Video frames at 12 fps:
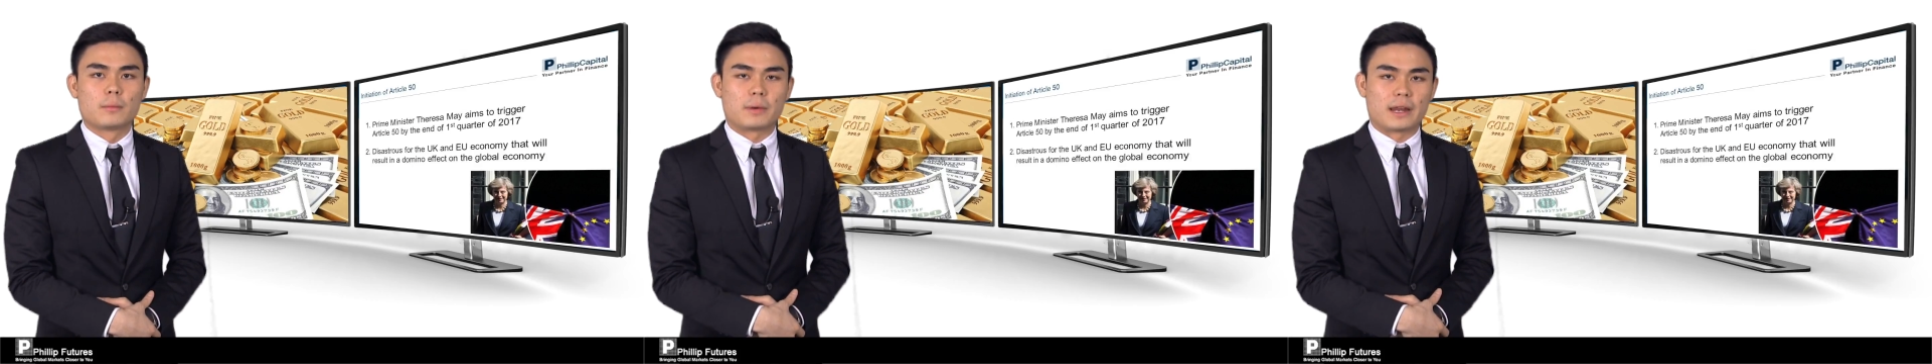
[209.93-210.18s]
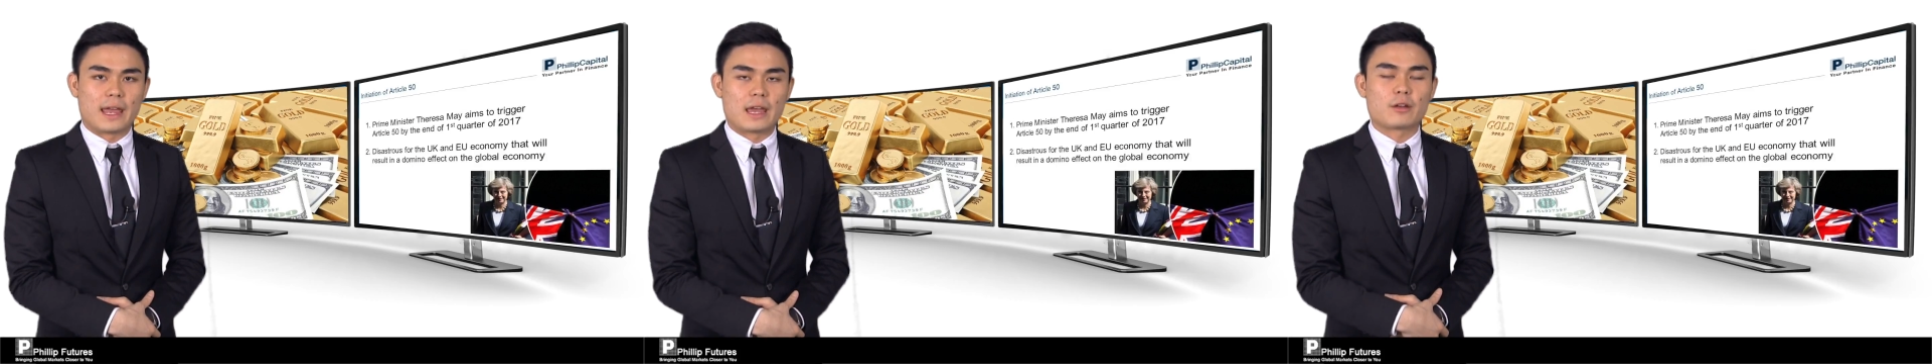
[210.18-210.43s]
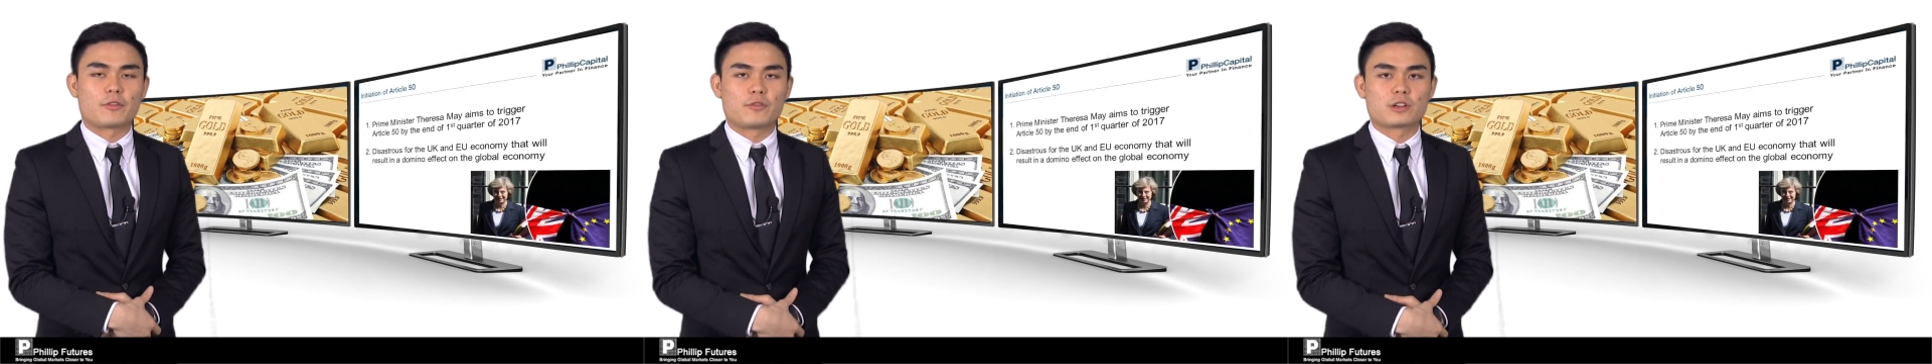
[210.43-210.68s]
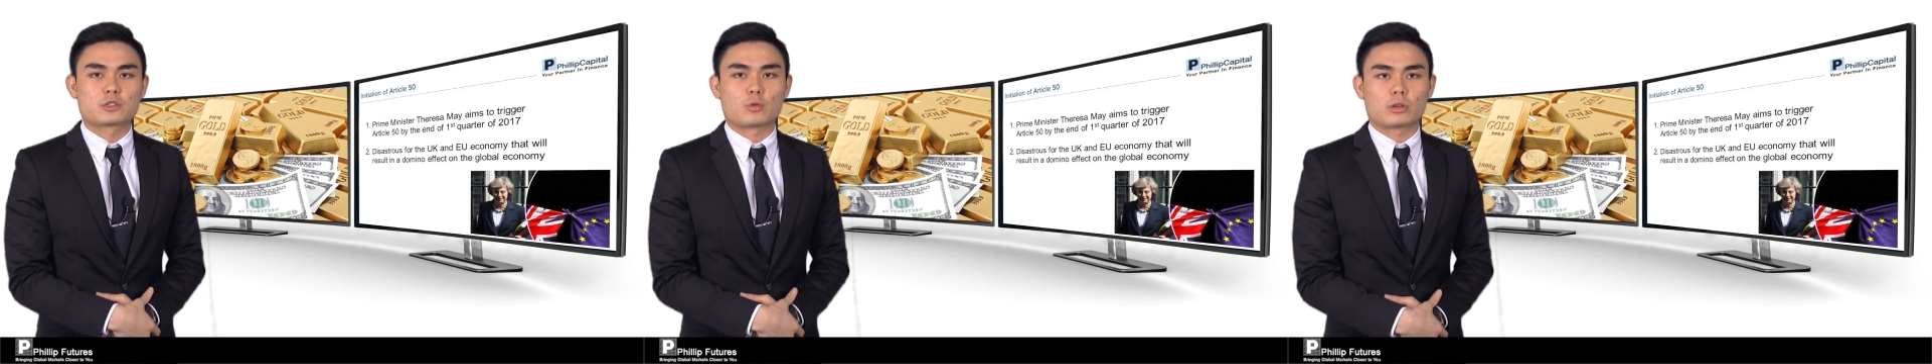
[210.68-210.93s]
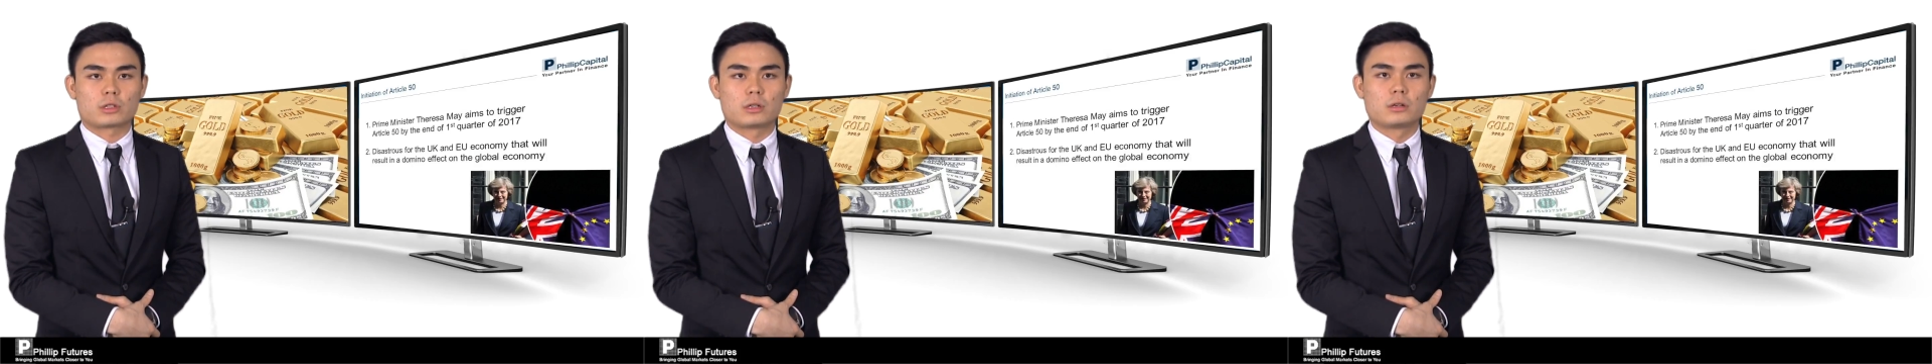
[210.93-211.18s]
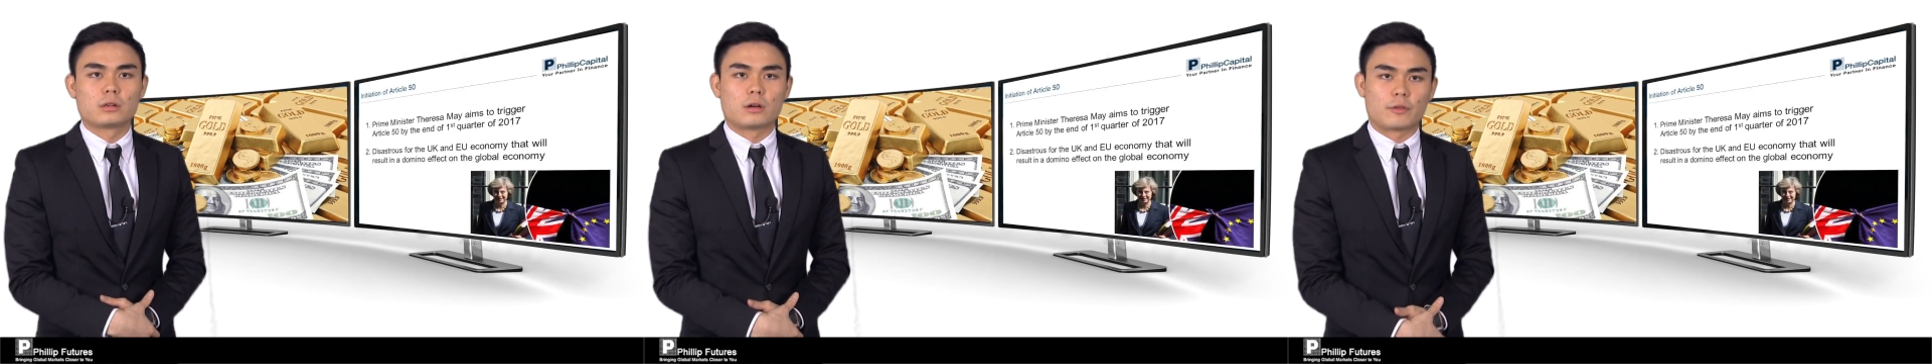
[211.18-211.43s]
by the end of first
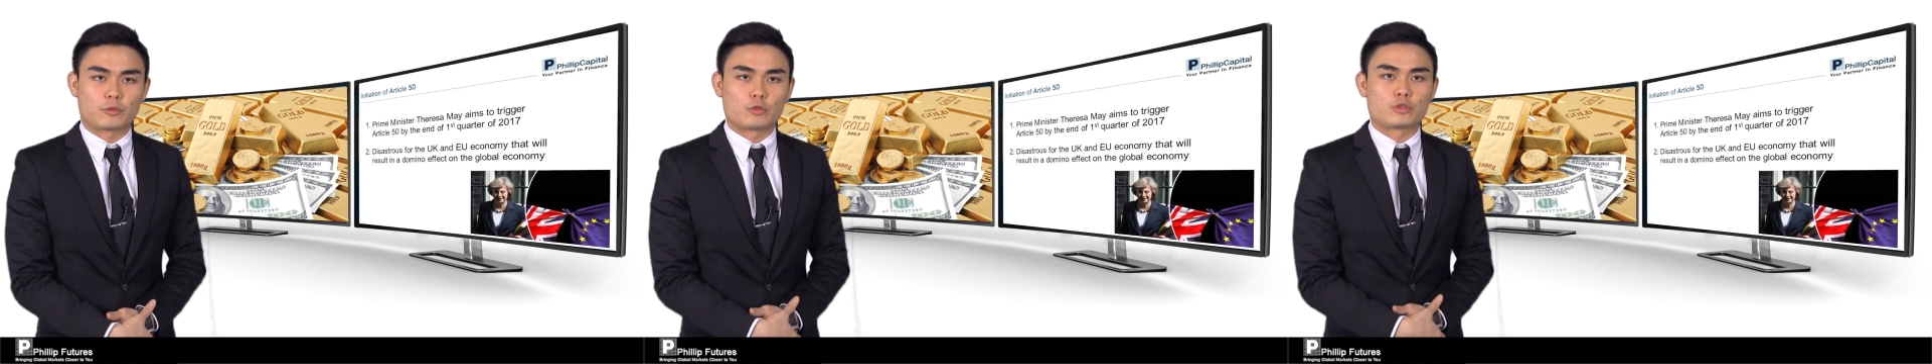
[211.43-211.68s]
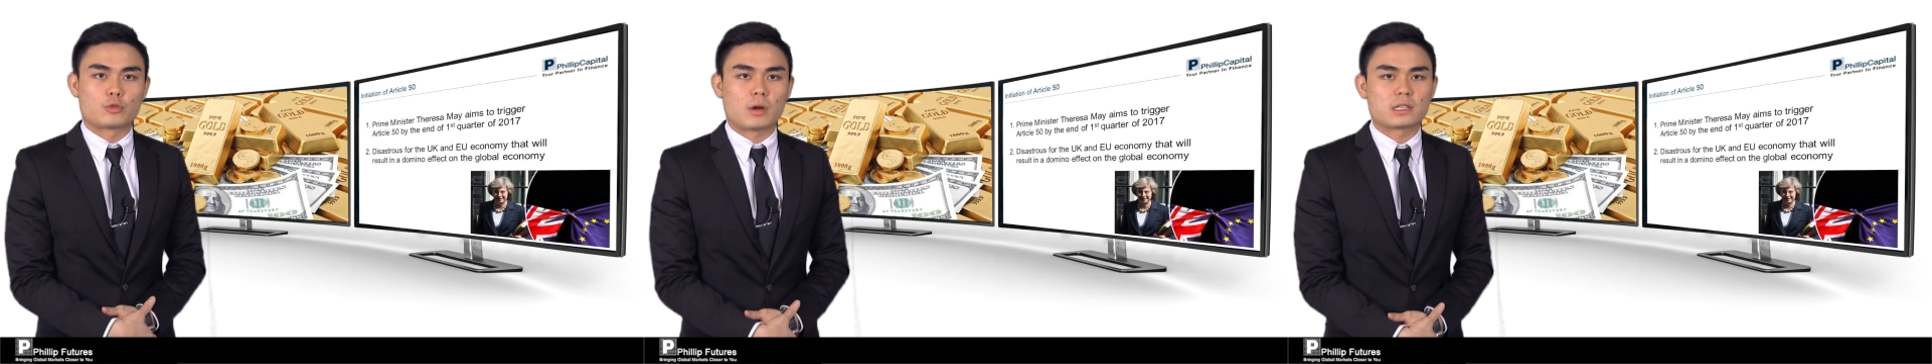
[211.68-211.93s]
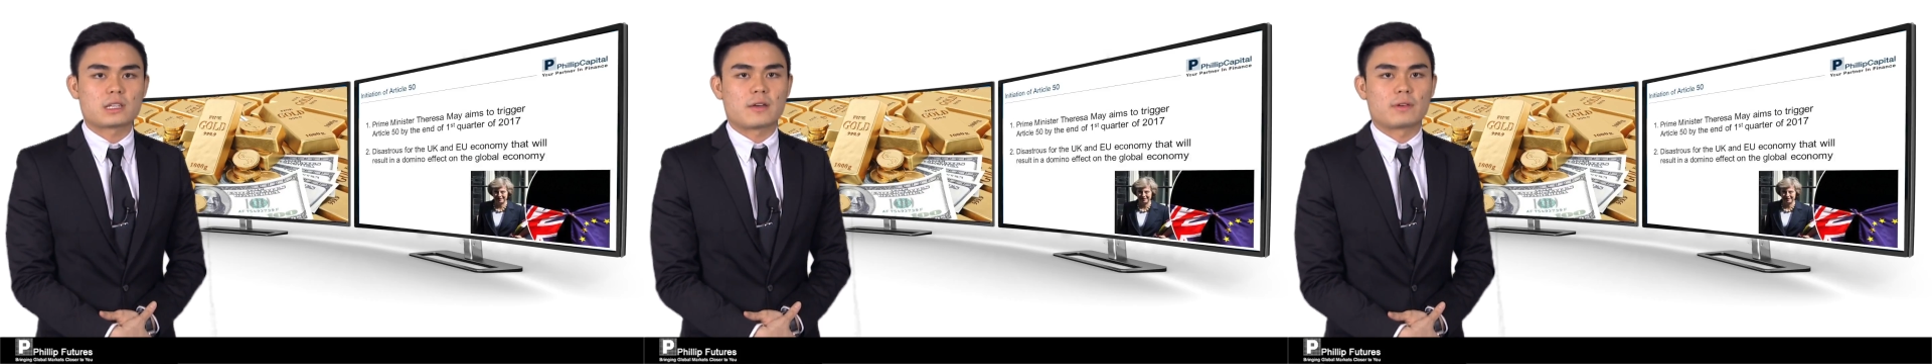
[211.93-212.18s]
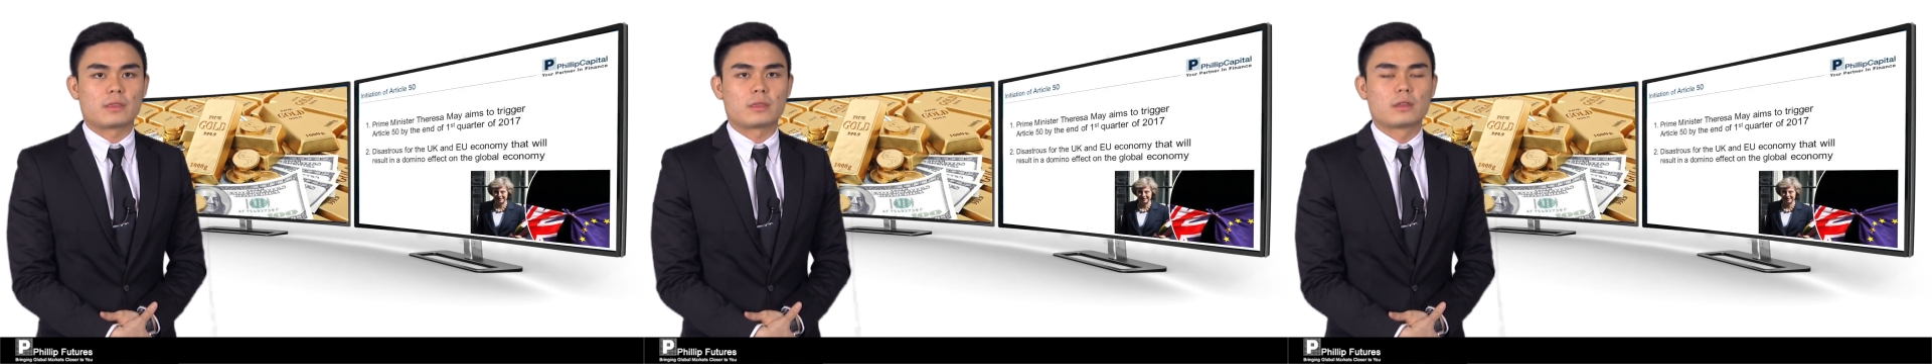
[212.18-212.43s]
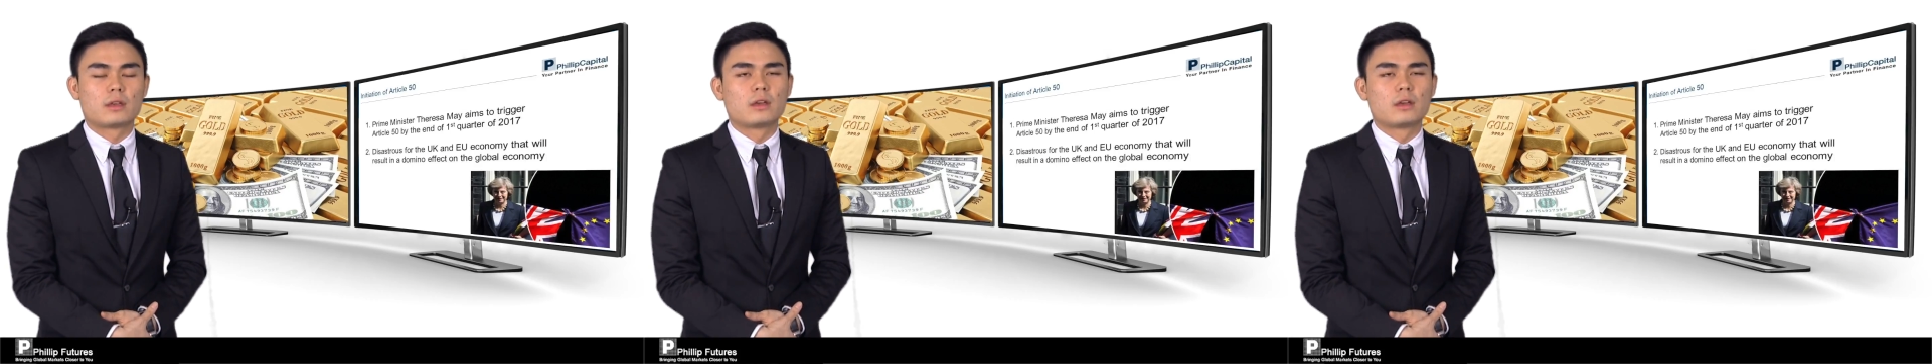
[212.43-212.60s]
quarter of 2017.